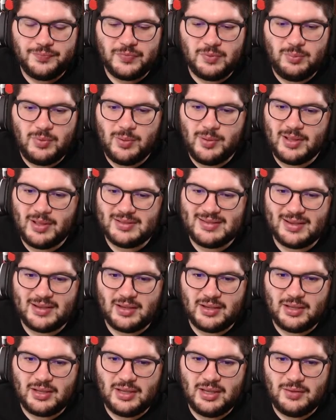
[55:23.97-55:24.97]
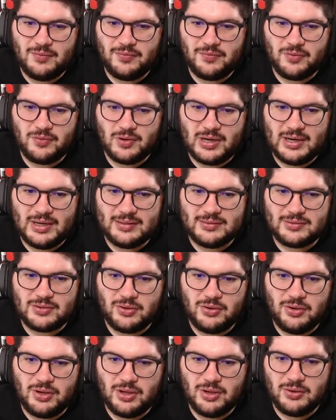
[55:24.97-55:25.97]
Maybe I take a hit for
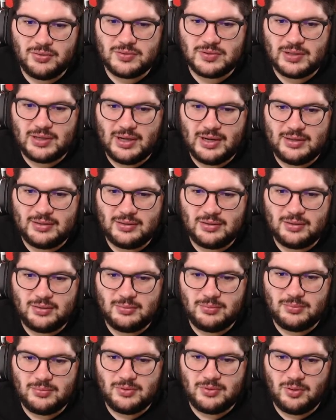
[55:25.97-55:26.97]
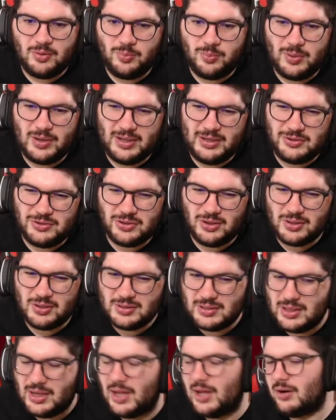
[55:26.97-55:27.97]
Antonio so that I don't play
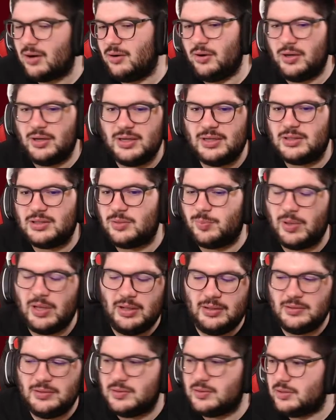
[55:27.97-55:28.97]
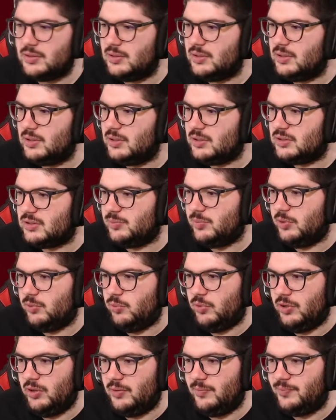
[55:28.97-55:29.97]
Jota. I don't know. It depends. It's a bit
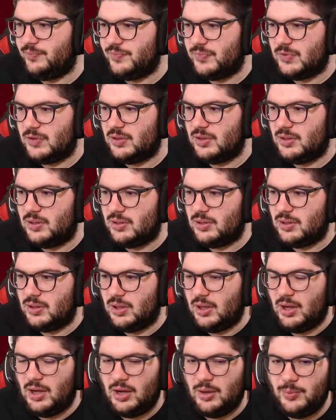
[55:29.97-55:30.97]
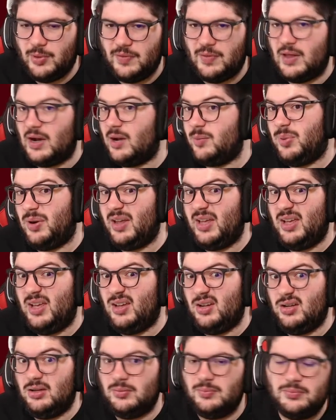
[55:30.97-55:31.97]
weird. Um, and then I play
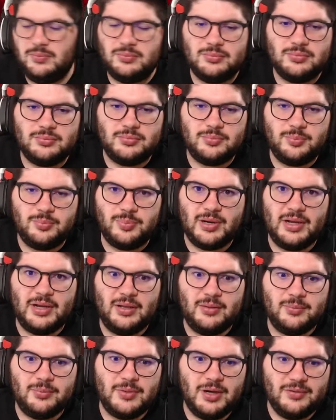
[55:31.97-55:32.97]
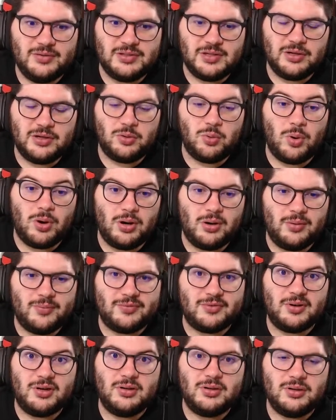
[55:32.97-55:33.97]
uh, play obviously Aguero up
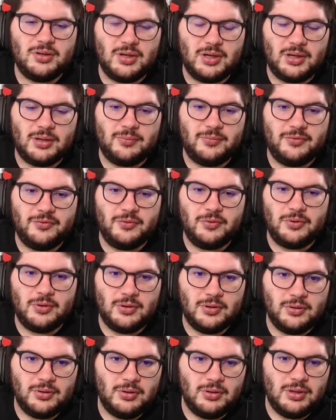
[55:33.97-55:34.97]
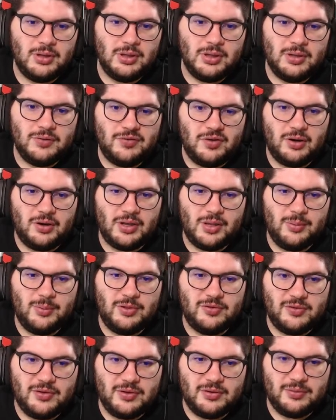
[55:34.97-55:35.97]
front um, for final game of the
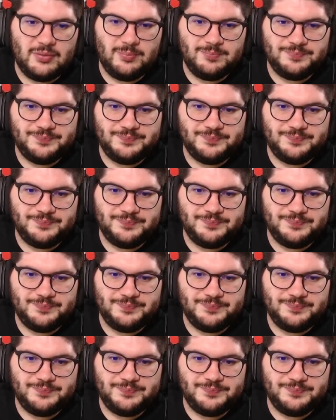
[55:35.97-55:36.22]
season